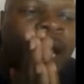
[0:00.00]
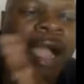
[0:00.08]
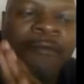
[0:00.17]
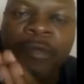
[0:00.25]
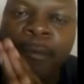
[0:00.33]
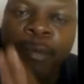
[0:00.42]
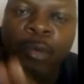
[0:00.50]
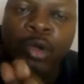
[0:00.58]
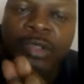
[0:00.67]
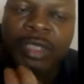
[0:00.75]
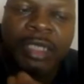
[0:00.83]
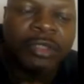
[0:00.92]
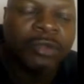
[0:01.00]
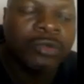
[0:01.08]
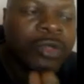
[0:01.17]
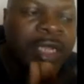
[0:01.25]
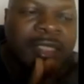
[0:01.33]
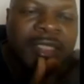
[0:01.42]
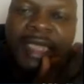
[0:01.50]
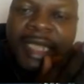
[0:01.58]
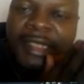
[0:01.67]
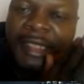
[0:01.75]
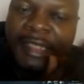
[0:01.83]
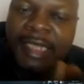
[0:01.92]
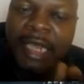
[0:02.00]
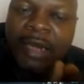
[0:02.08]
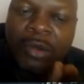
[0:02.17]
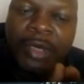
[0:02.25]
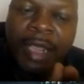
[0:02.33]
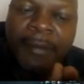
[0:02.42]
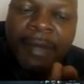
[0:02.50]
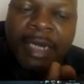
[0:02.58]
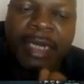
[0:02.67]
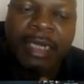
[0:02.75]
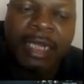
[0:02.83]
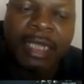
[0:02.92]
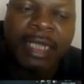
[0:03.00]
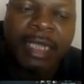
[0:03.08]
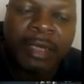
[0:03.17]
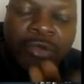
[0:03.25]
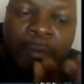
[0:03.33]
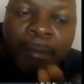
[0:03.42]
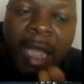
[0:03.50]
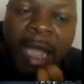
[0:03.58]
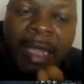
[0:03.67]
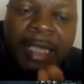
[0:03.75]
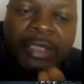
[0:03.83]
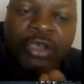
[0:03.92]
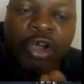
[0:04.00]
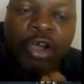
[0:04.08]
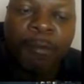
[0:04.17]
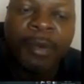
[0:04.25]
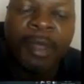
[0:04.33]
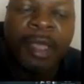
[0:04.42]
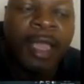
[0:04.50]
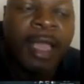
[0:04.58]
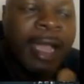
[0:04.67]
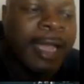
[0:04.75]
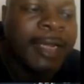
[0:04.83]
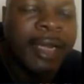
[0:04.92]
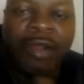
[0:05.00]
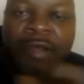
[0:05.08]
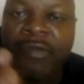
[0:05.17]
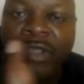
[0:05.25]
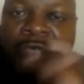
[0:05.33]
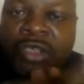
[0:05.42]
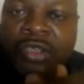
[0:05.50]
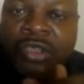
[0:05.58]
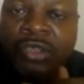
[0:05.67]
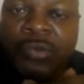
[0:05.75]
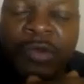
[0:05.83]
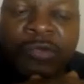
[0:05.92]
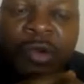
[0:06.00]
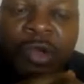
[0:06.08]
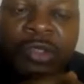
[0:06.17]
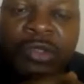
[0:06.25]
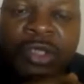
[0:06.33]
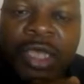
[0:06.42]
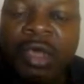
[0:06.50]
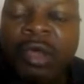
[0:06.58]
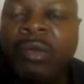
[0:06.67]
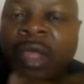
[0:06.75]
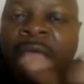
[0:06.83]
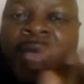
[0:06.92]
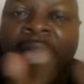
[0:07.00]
I haven't bought it. You then set a sell order immediately. You mark it up, and then obviously you just wait for it to sell.